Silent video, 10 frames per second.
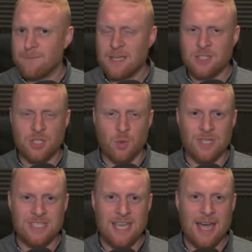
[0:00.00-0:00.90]
so
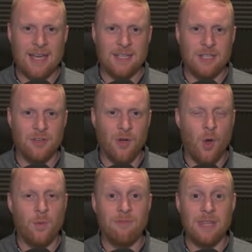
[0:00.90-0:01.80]
there's kind of
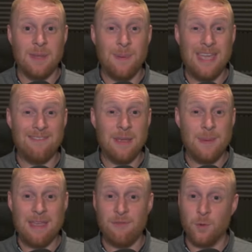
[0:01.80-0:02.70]
only really
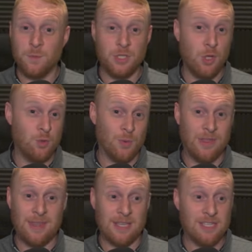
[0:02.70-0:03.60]
PvP for them to do. So I
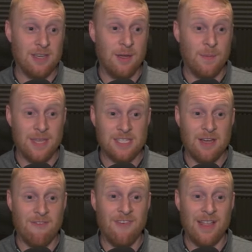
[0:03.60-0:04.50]
think that's a that's
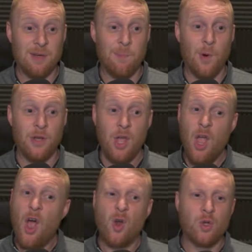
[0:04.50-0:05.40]
a valid point.
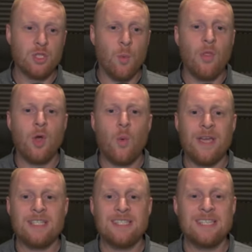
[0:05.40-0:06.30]
And also one of the
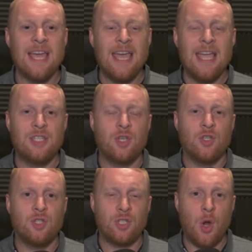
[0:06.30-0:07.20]
quests is
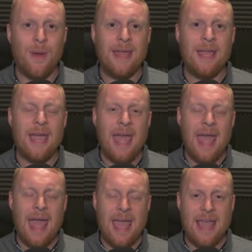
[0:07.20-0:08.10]
that showing
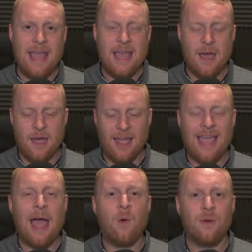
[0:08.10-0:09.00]
a, a,
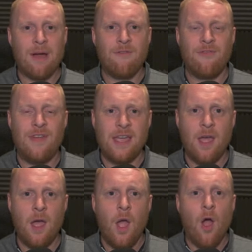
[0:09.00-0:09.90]
countdown
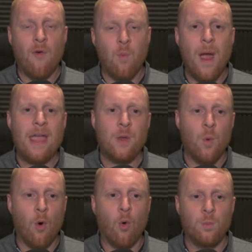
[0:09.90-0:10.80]
figure of where you
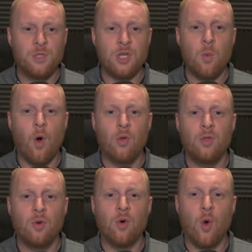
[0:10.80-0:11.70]
are up to on
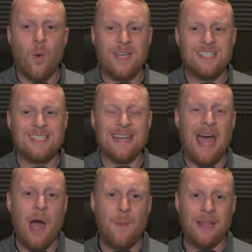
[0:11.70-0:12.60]
your quests and
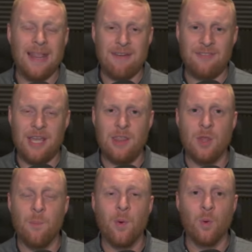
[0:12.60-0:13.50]
how many left in
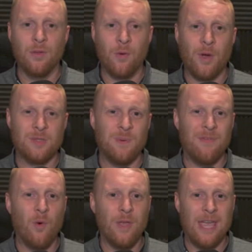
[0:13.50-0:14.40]
the pool of quests
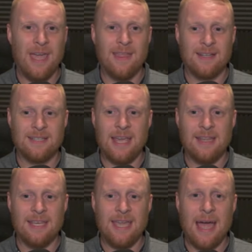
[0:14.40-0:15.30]
before you hit that
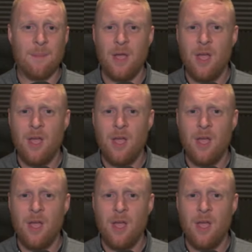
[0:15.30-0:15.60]
daily cap